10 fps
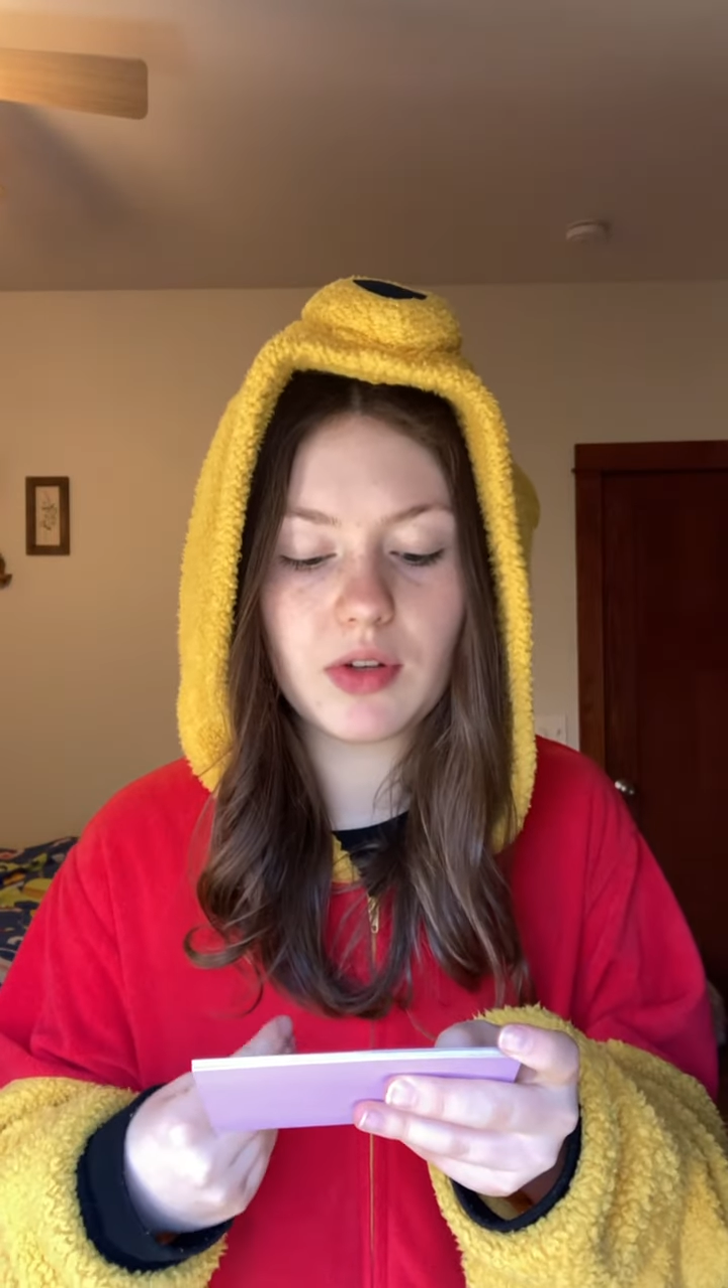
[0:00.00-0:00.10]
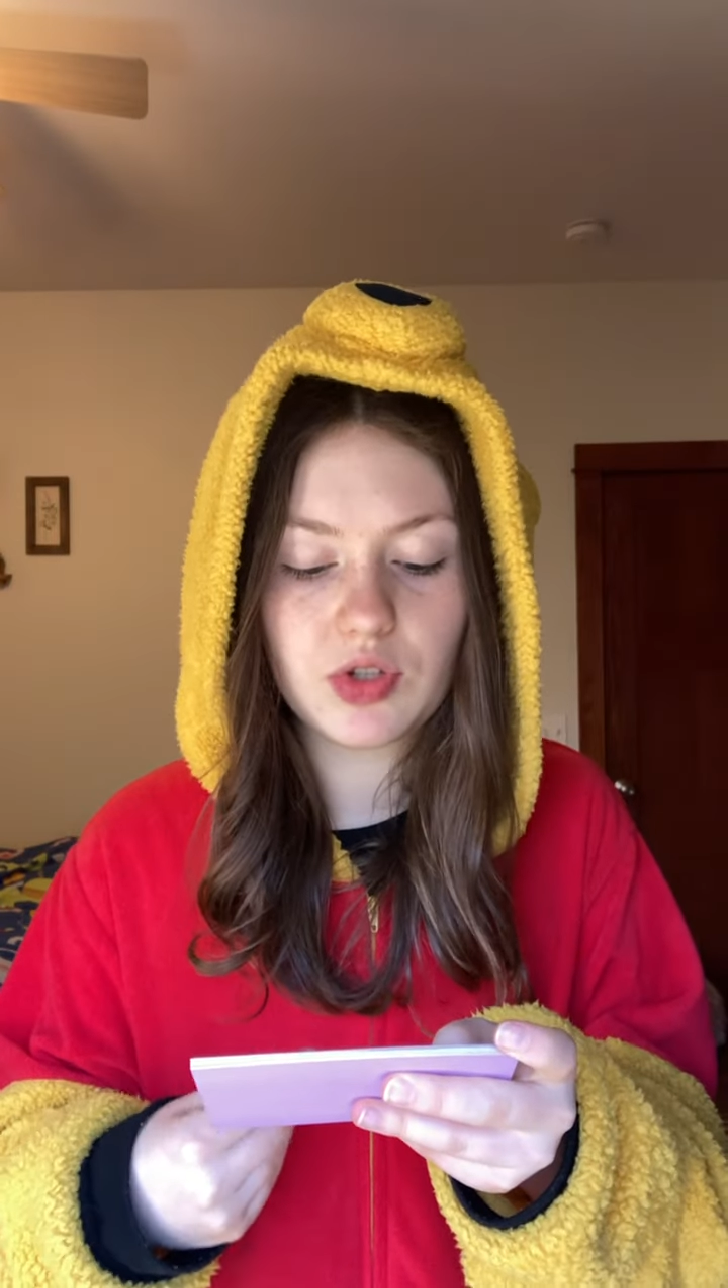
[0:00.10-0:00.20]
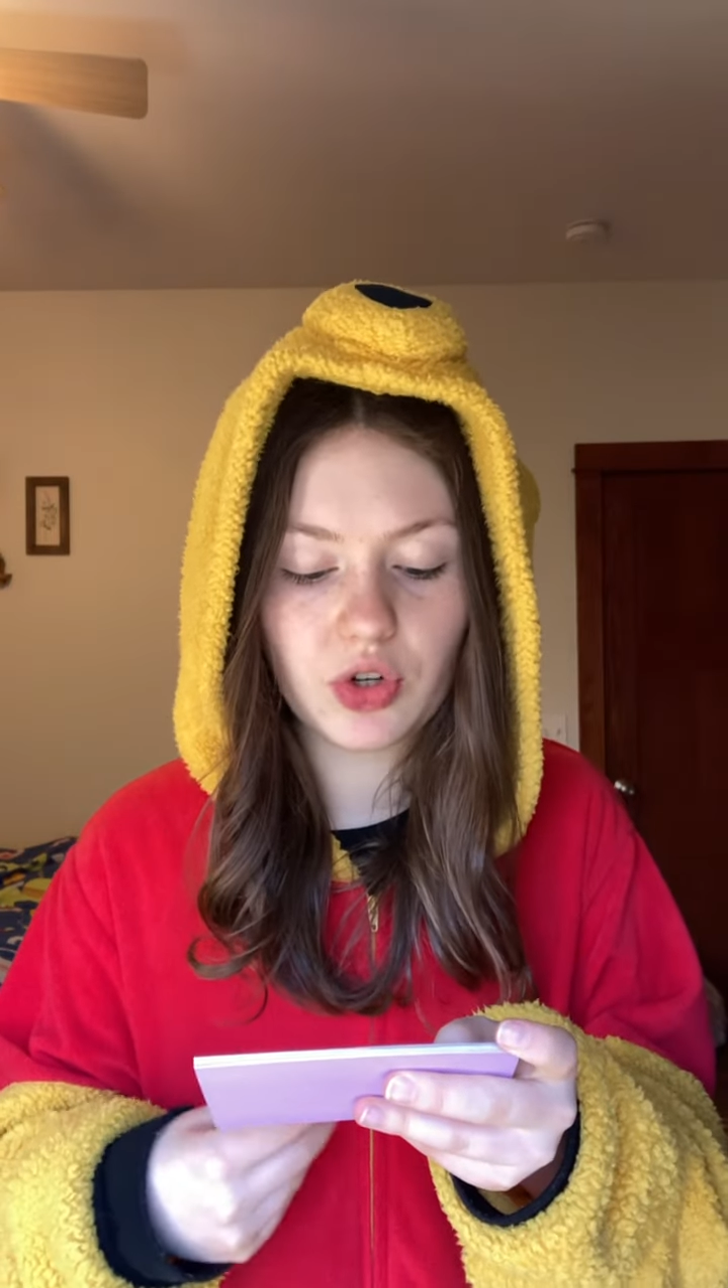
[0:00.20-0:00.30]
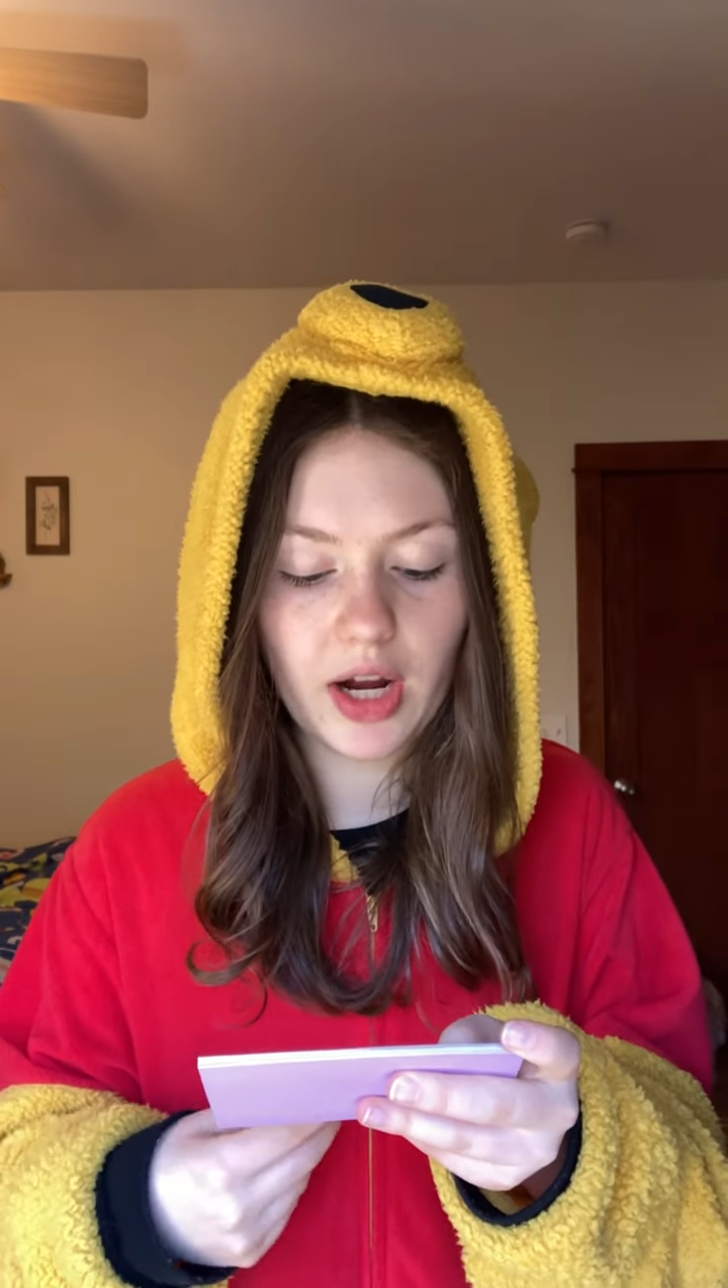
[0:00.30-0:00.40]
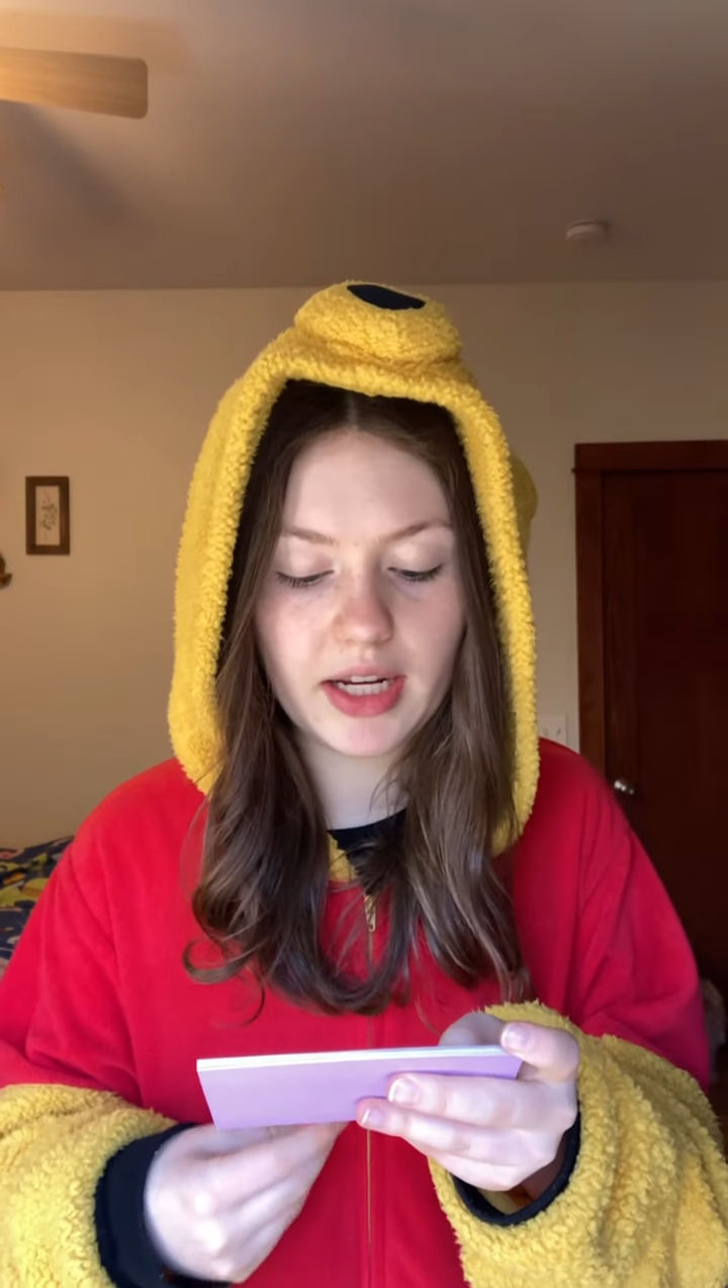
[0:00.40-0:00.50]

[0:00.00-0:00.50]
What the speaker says: dry